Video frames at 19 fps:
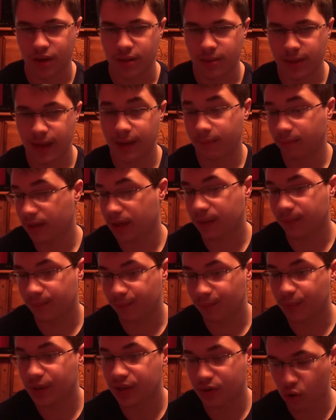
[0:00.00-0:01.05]
They
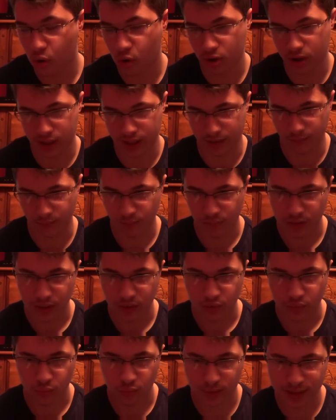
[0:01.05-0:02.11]
meet Matoran,
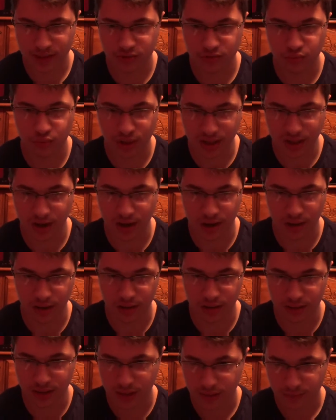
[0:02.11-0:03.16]
which were
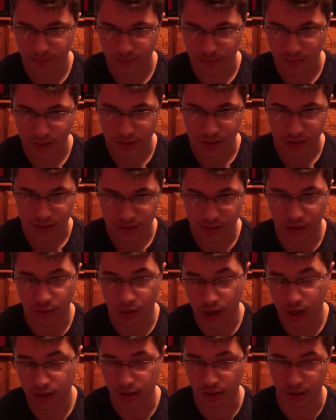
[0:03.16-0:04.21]
called
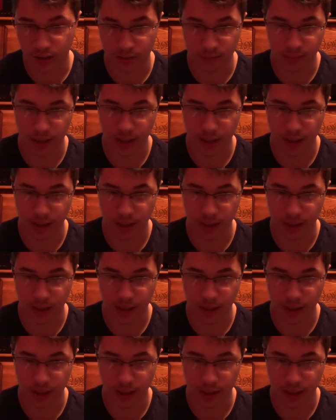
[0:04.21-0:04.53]
Tohunga,